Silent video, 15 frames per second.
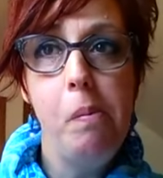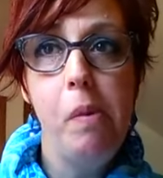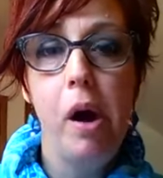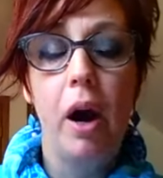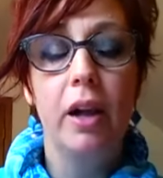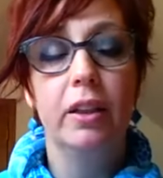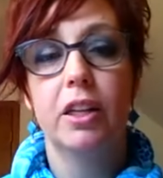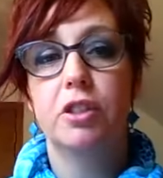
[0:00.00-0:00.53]

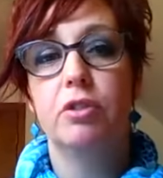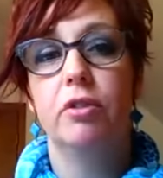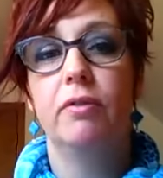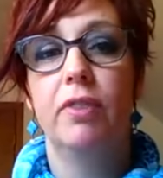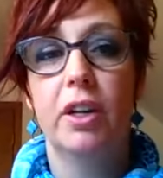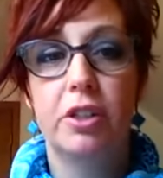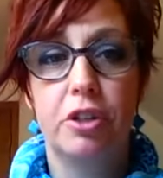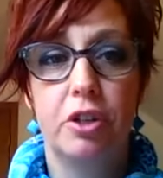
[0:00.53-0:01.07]
Unless you
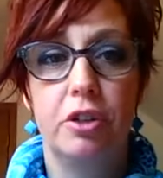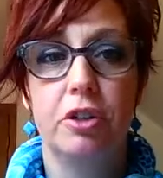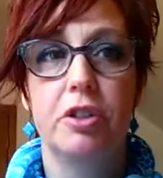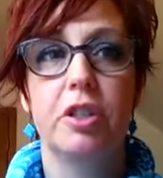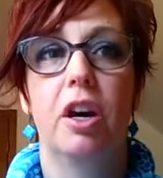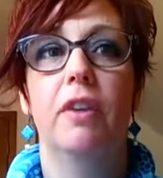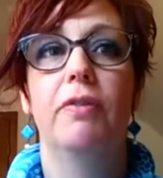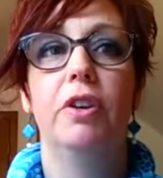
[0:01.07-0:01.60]
invest in
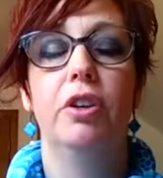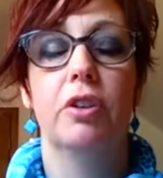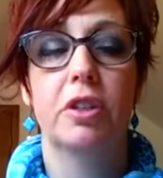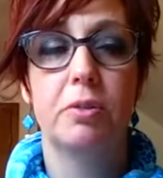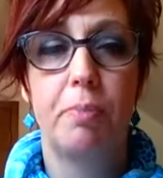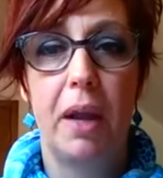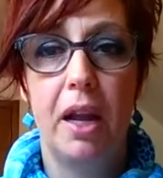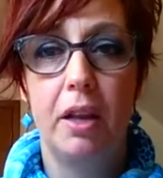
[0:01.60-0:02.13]
yourself and you
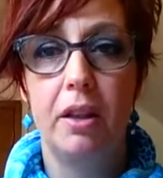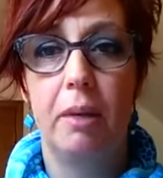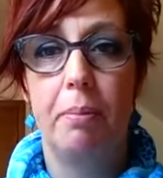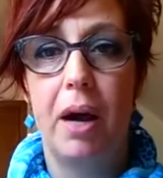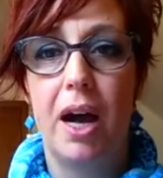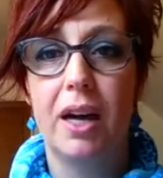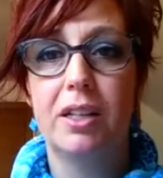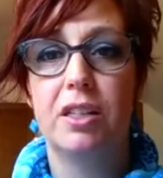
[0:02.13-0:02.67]
expand the
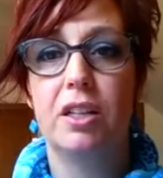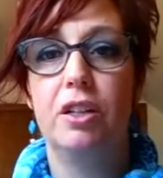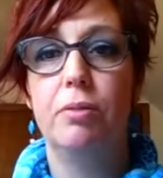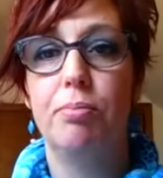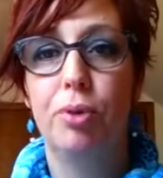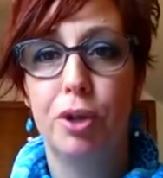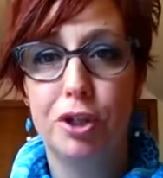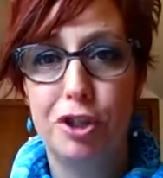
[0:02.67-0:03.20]
box and you
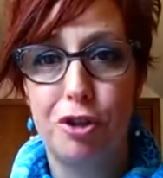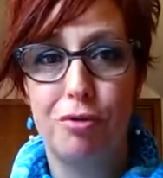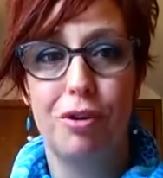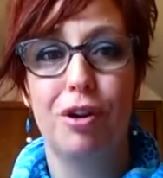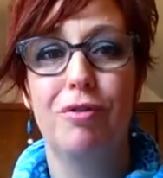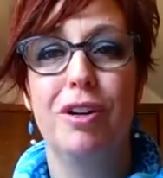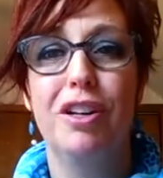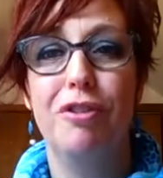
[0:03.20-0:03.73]
push
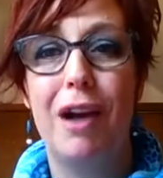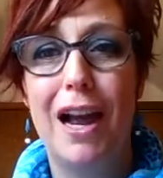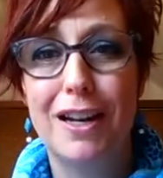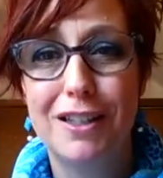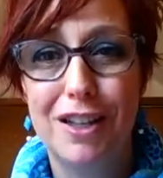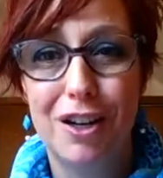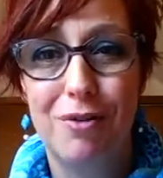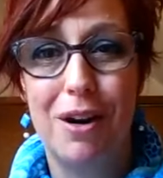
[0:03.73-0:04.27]
through and you ask
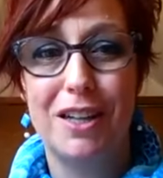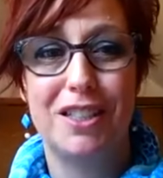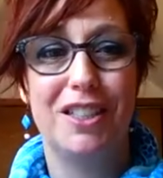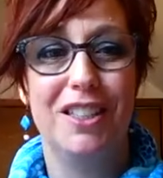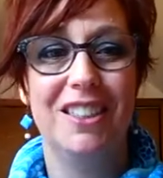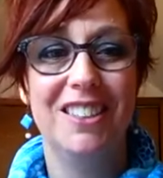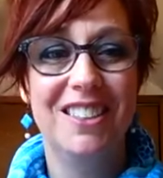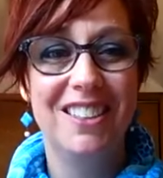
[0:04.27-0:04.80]
the
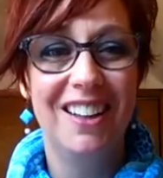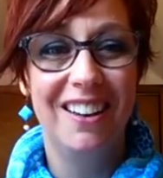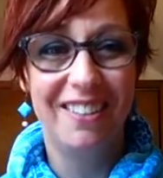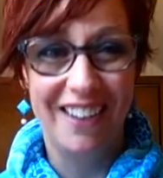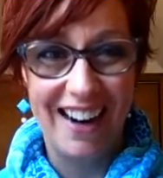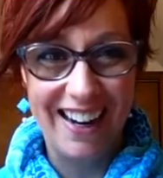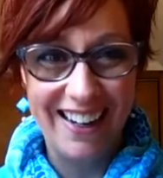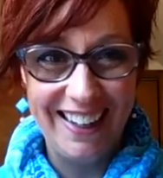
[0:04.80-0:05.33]
questions,
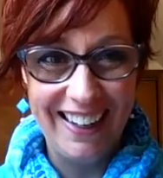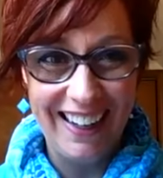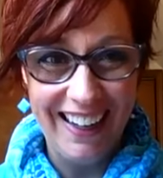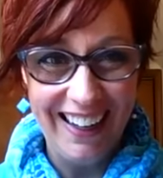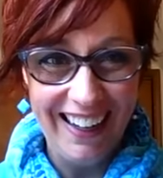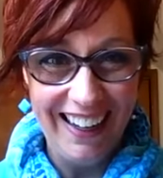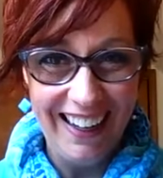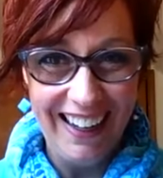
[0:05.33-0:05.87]
right?
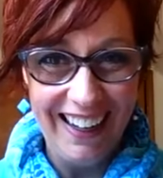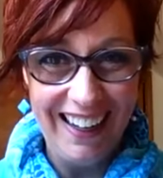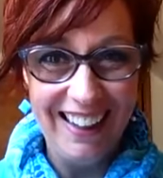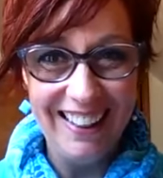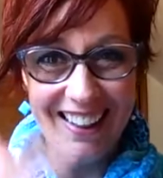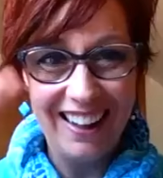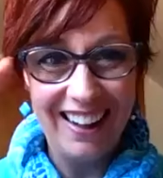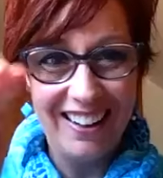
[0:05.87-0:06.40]

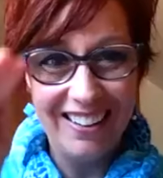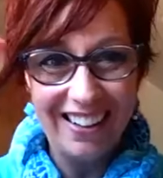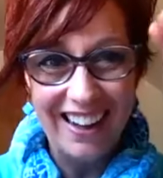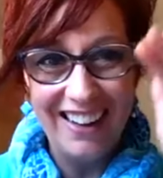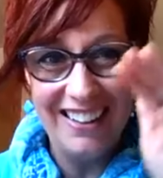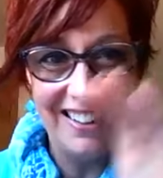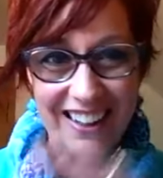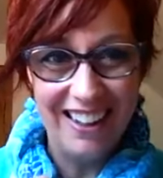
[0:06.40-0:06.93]
They all kind
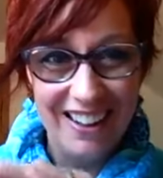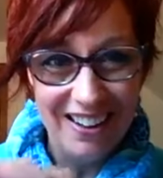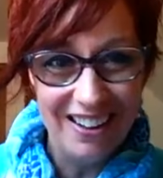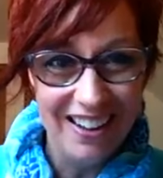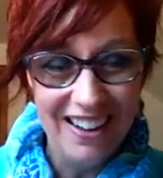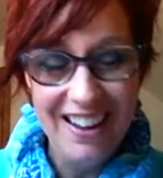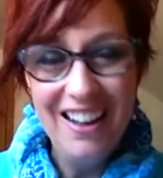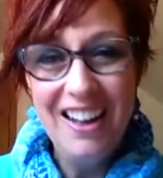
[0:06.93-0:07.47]
of
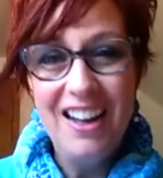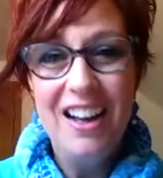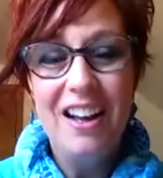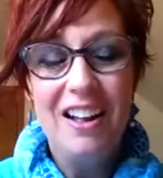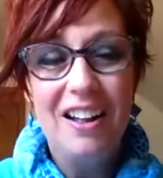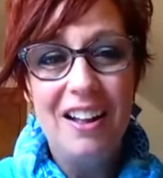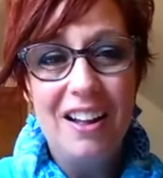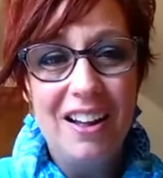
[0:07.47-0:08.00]

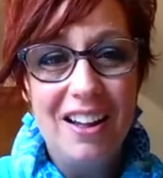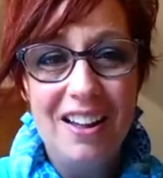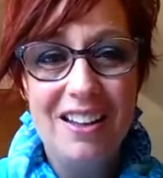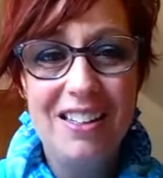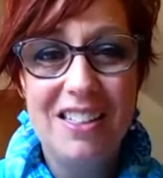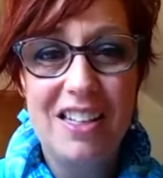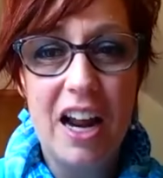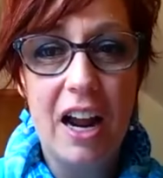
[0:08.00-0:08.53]

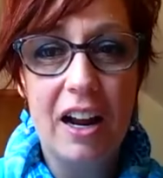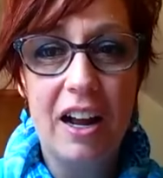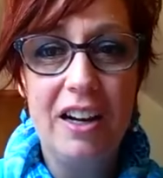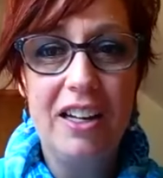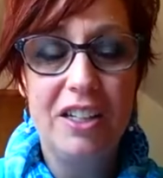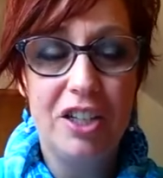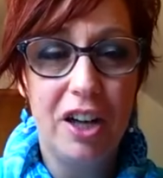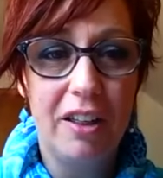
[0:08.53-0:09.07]
stack on
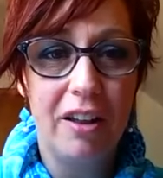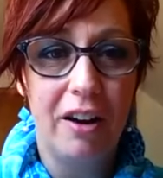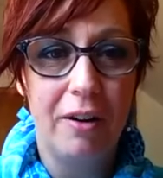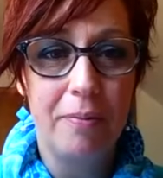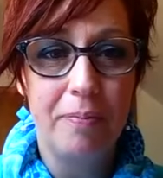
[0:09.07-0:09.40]
each other.